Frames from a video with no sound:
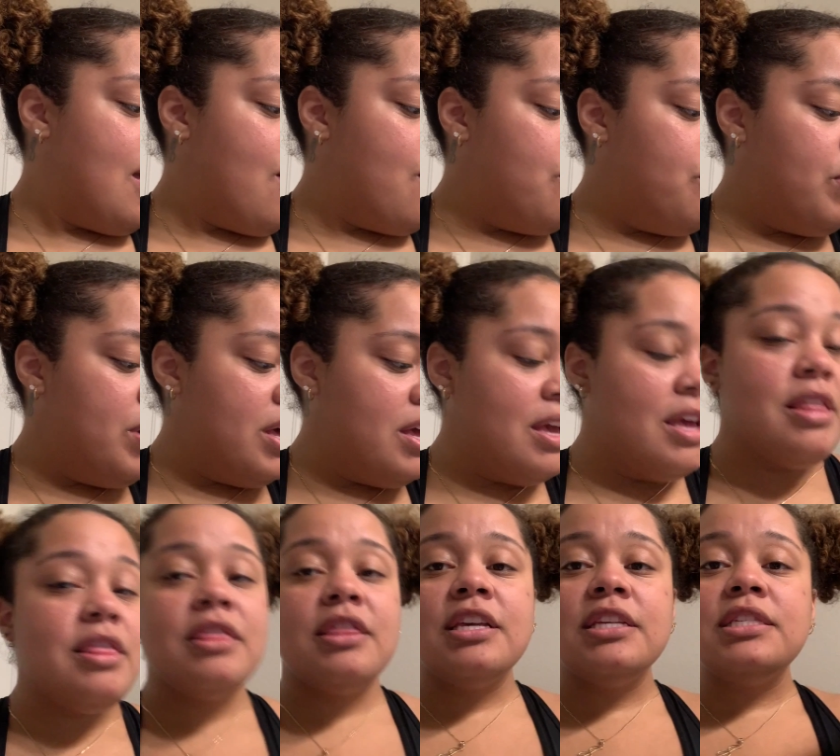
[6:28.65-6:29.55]

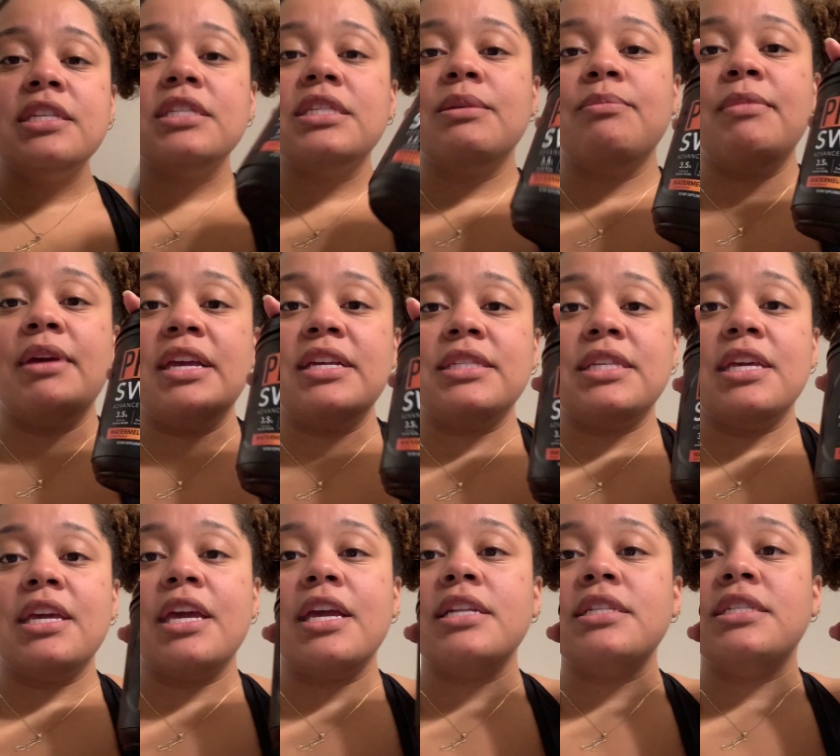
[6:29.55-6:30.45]
But this is
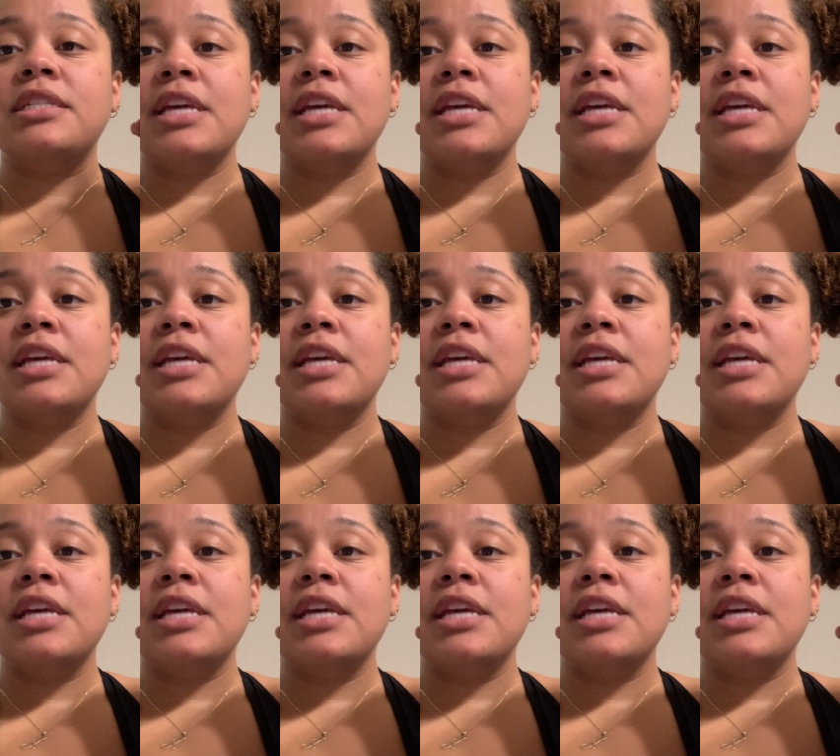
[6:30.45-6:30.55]
amazing. It